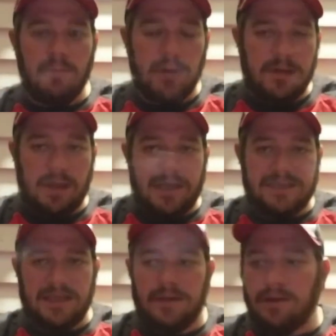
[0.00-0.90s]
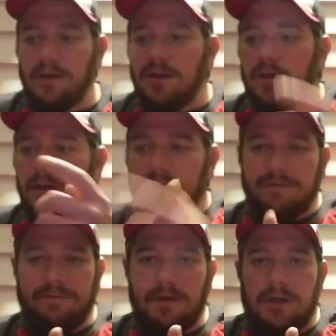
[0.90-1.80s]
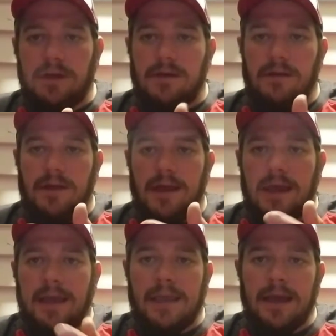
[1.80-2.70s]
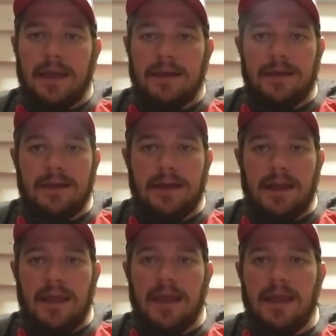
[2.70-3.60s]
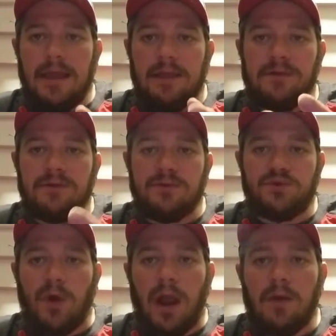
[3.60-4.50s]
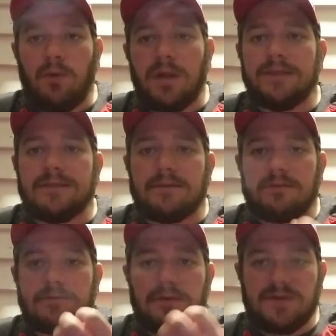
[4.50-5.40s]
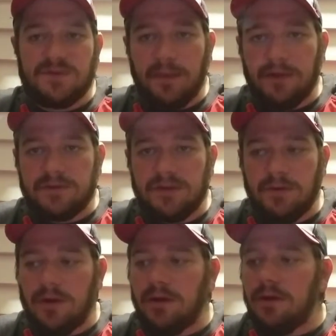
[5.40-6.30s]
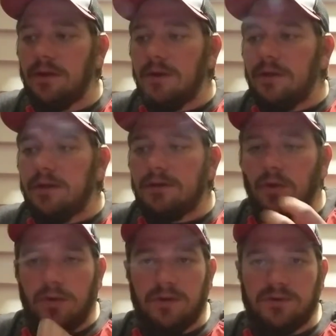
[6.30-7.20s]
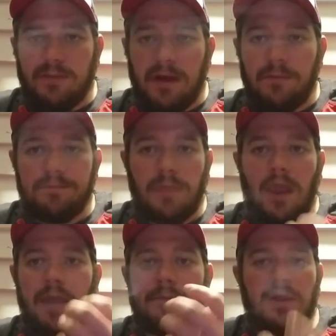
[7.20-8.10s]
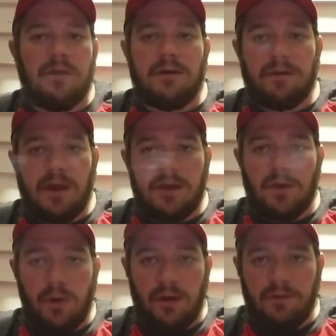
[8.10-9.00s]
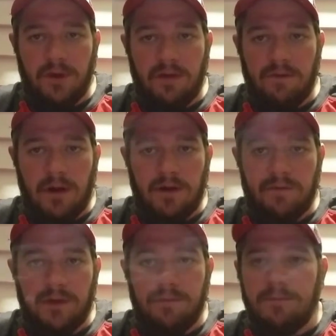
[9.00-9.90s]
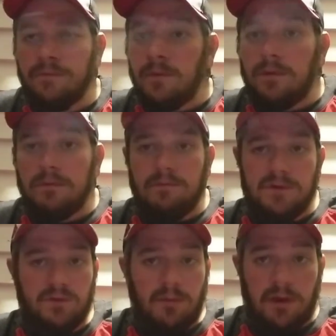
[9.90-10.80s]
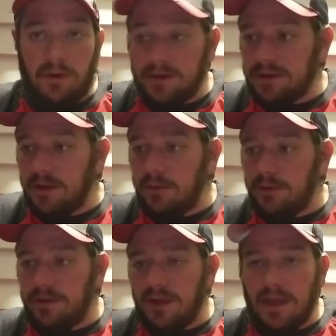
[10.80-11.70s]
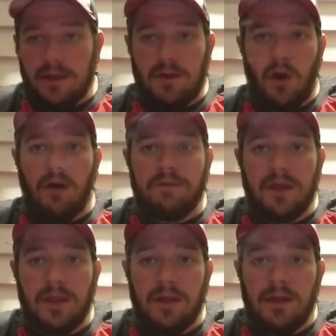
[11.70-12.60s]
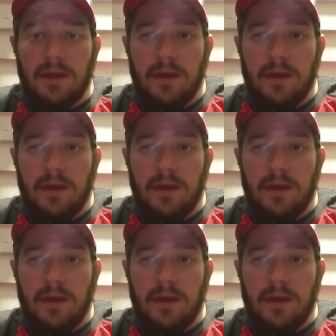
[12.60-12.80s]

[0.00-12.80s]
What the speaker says: but like I said, on the foot I got a dried raisin smell to it, cocoa smell. I am getting a lot of cocoa flavor out of it. This would be great to go with a coffee,